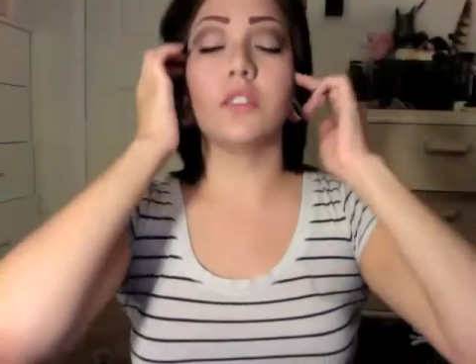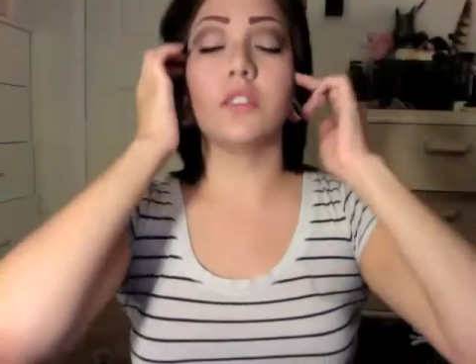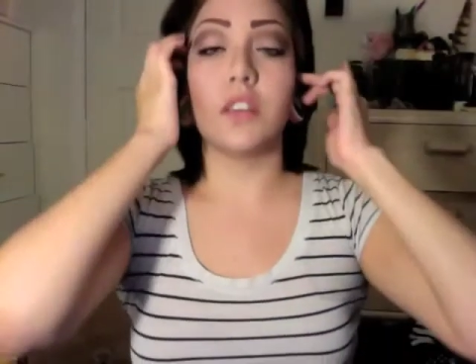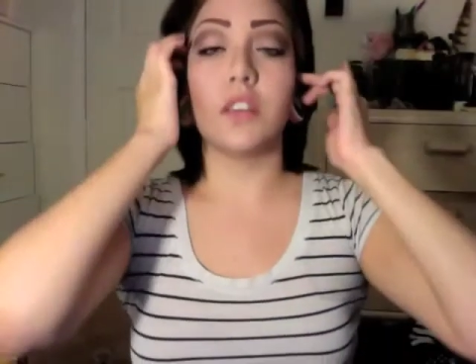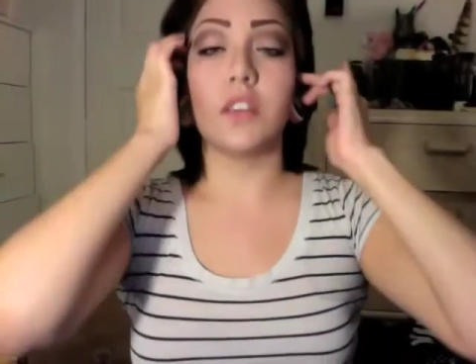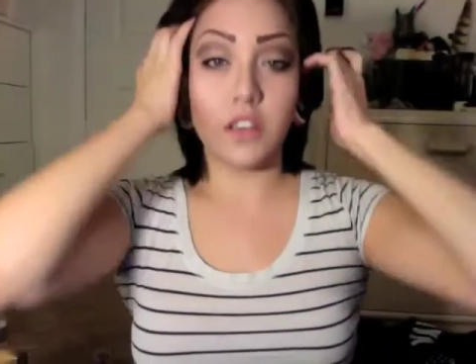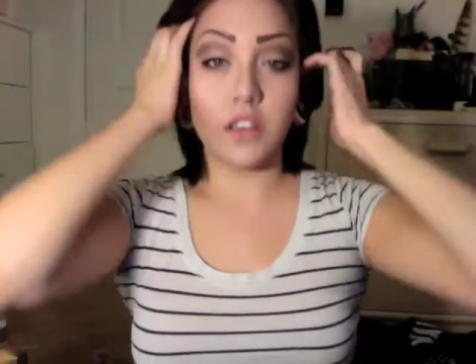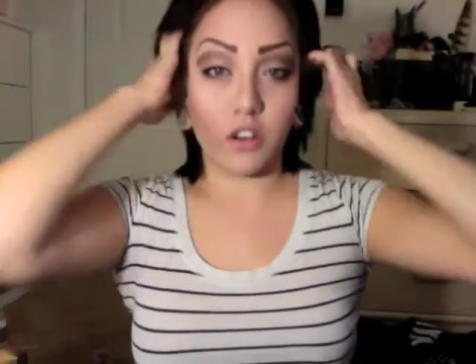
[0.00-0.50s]
to
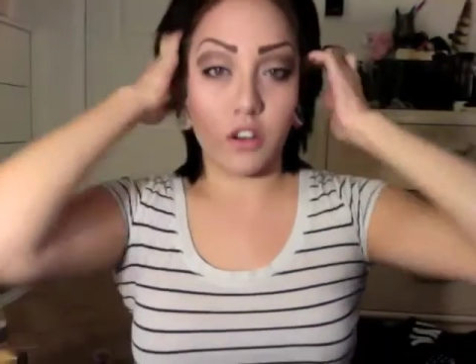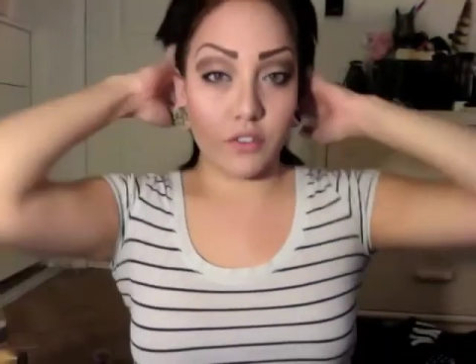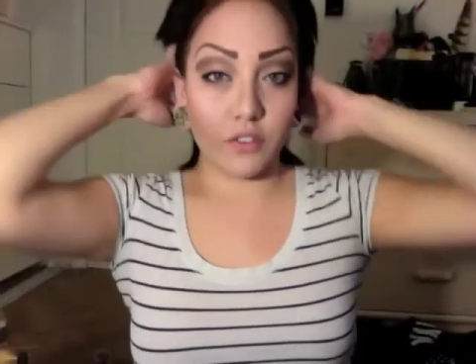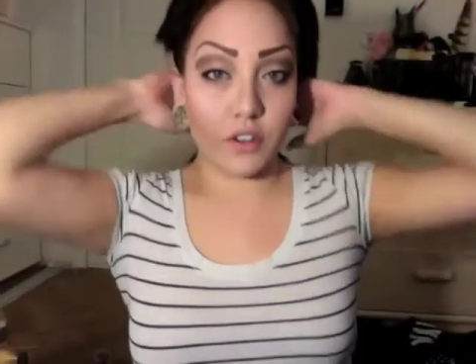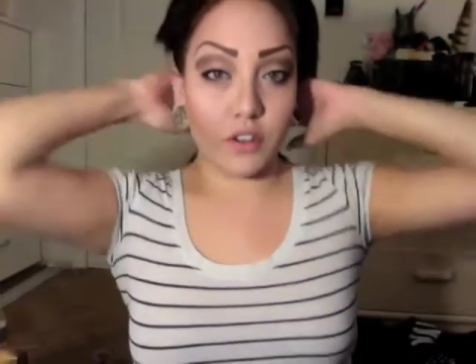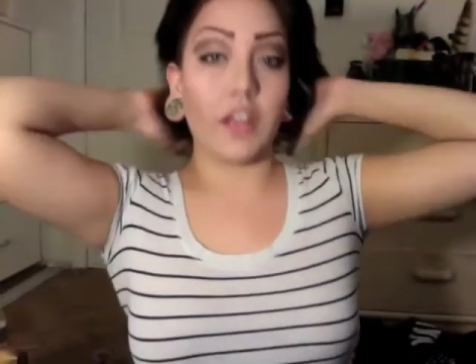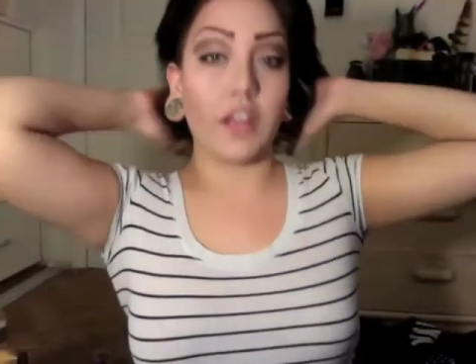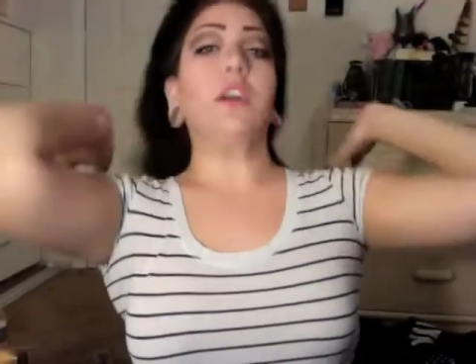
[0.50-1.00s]
take all of
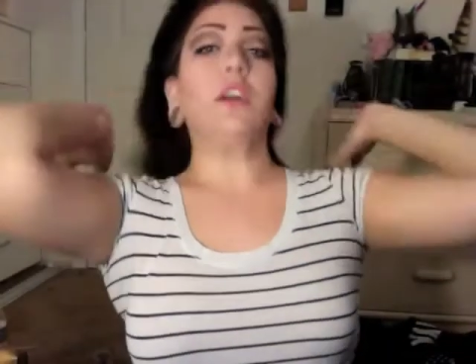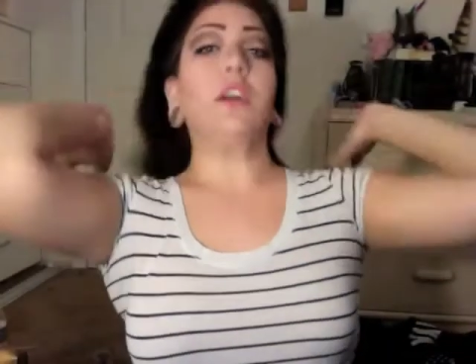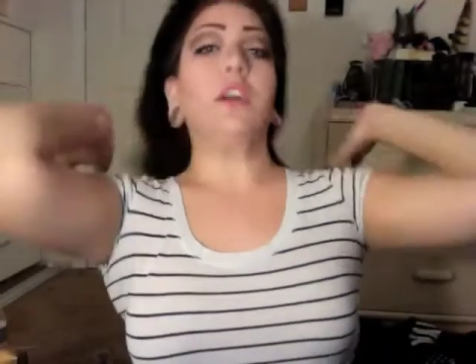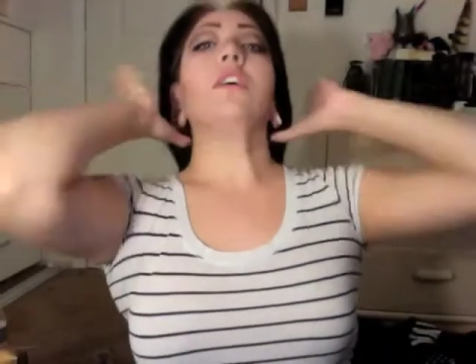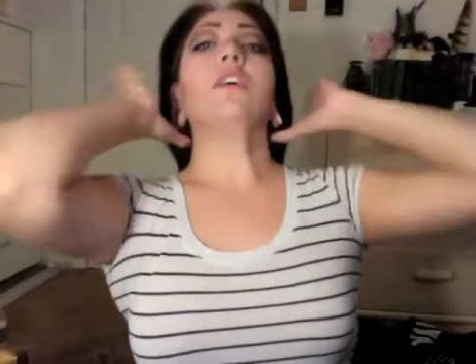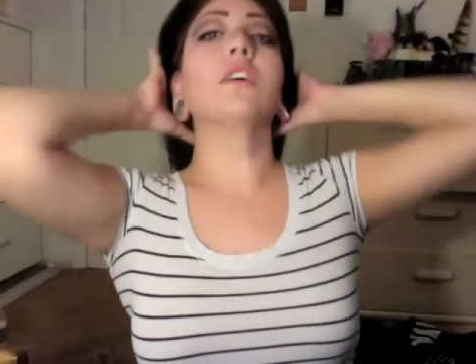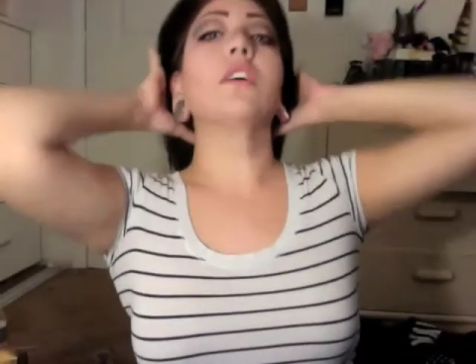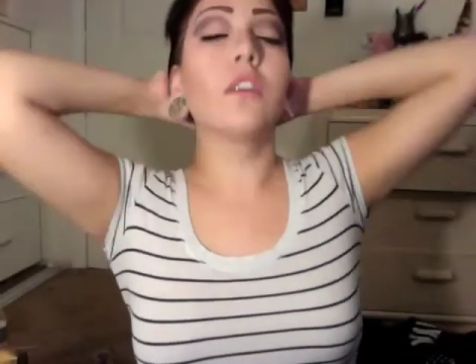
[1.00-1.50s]
your hair
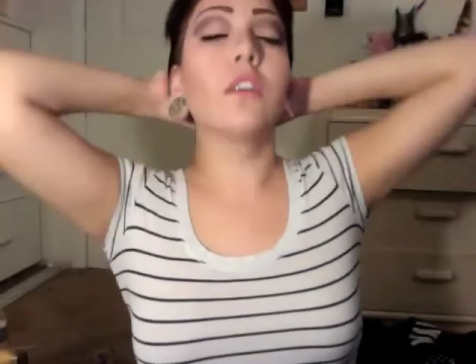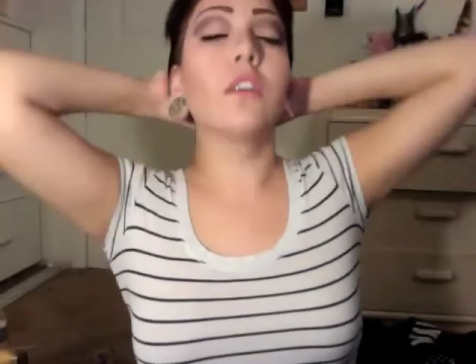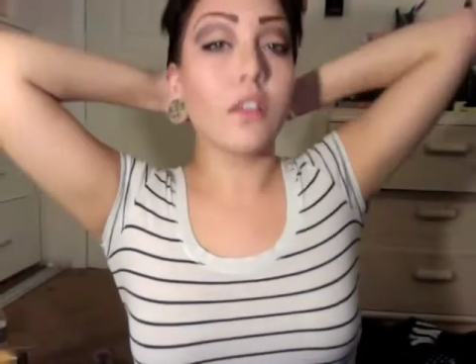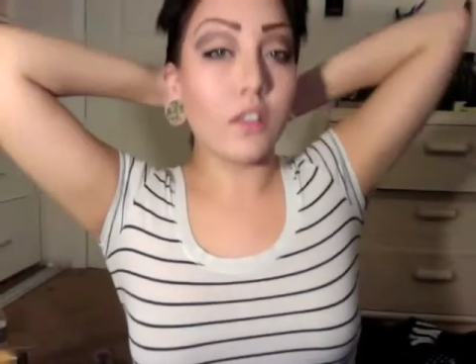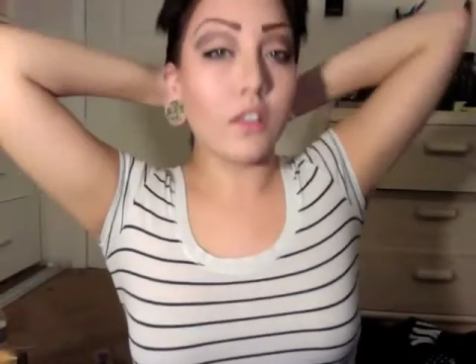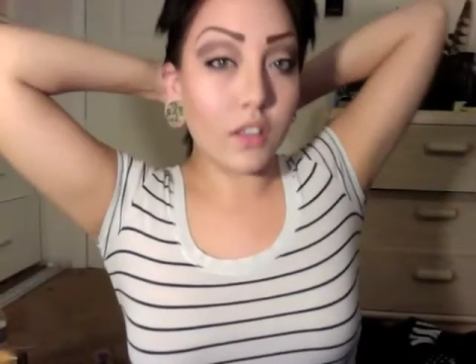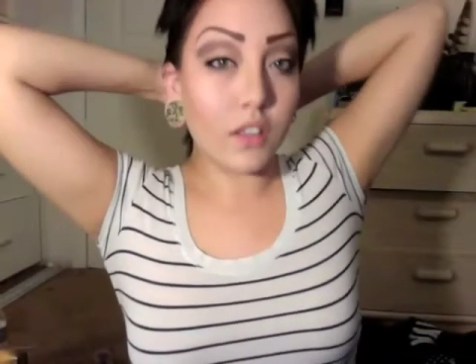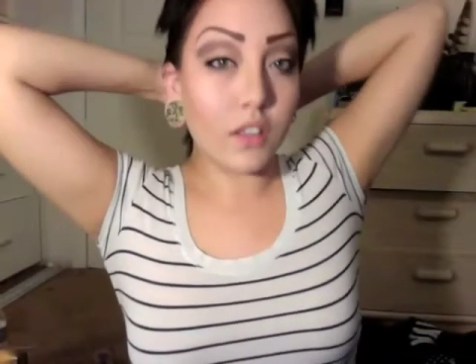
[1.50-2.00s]

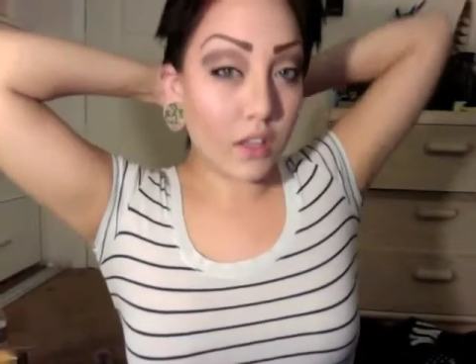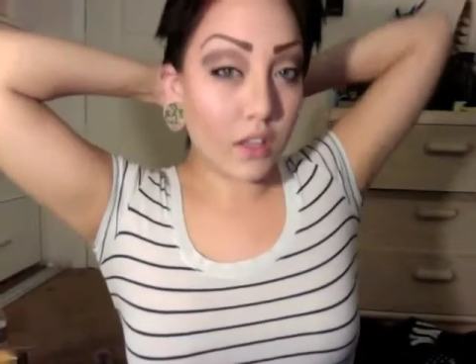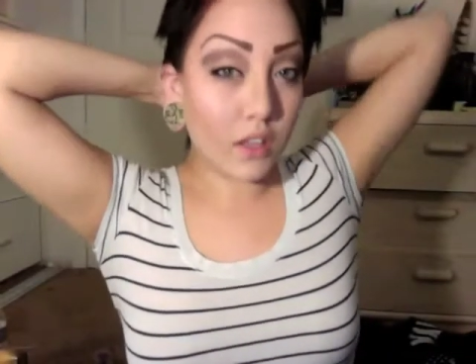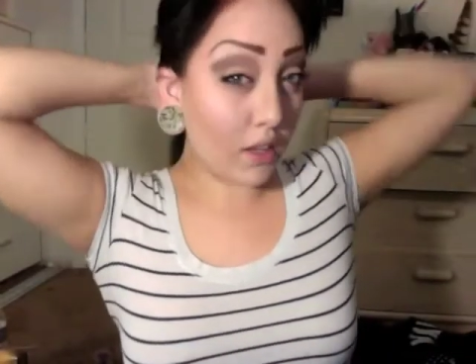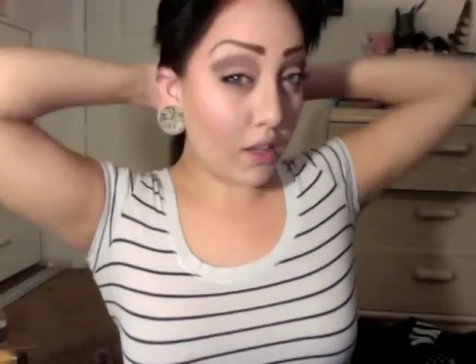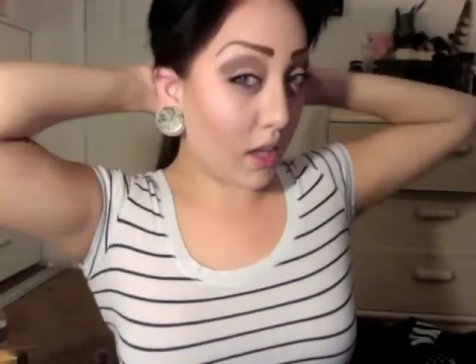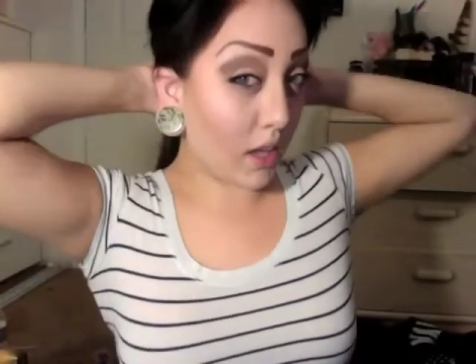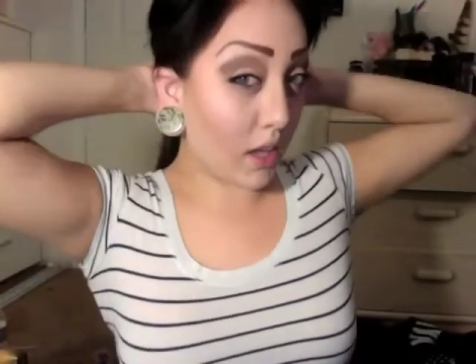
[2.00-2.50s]

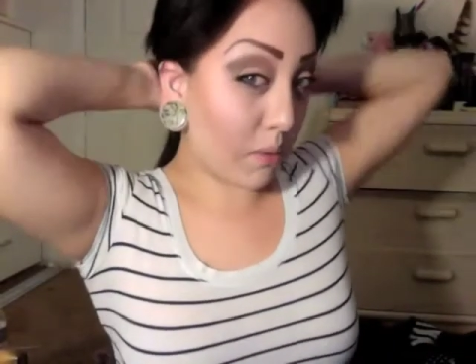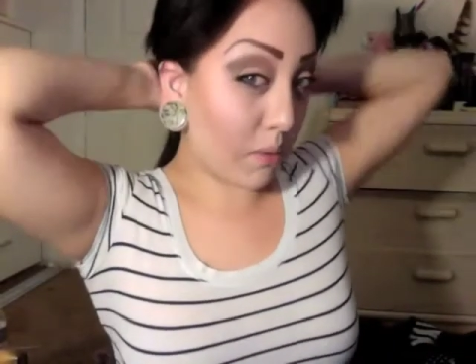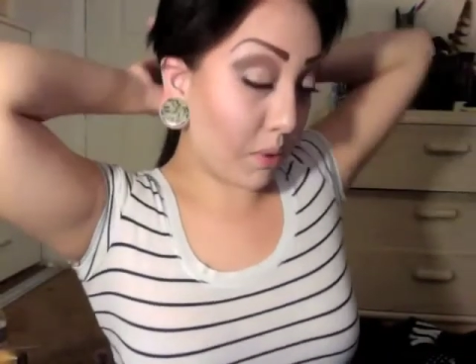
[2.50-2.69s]
and